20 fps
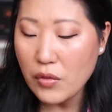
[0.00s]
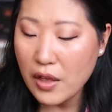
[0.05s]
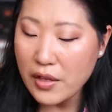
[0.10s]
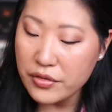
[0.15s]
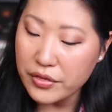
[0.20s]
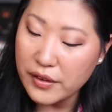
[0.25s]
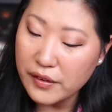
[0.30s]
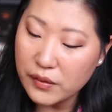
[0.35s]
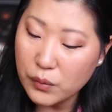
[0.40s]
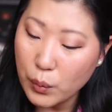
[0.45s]

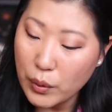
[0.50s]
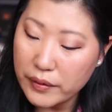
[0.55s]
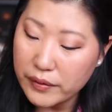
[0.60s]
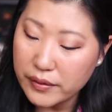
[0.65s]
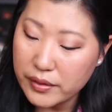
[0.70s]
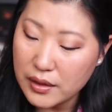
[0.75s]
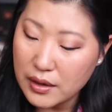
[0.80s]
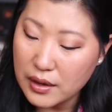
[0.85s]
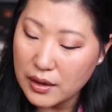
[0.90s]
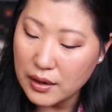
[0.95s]
This was
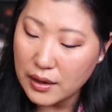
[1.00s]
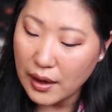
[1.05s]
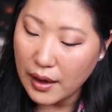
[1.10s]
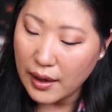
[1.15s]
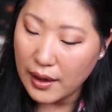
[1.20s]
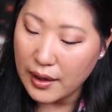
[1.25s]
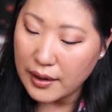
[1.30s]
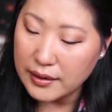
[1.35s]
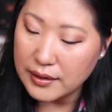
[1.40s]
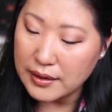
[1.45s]
the
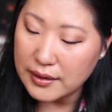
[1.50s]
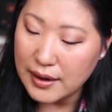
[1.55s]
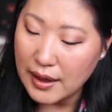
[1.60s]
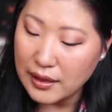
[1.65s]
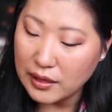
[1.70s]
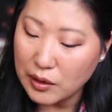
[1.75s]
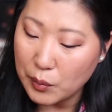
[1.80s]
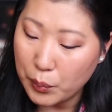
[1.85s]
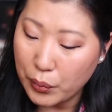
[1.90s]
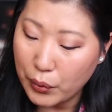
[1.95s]
Nanette
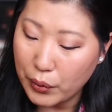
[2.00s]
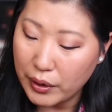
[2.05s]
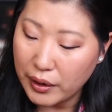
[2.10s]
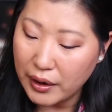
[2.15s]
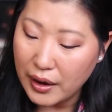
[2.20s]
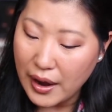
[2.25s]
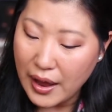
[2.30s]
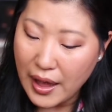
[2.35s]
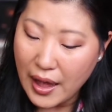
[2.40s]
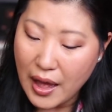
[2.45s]
Lepore
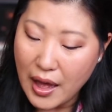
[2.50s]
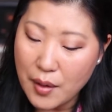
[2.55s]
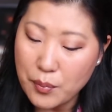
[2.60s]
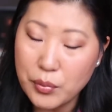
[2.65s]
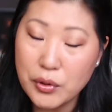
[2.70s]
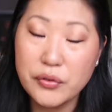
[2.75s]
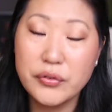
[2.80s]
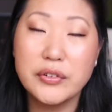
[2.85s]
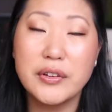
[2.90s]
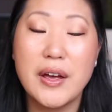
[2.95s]
and
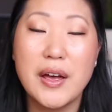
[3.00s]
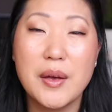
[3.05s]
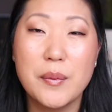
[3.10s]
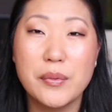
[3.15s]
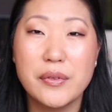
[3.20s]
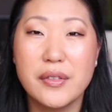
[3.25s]
Beautiful Times.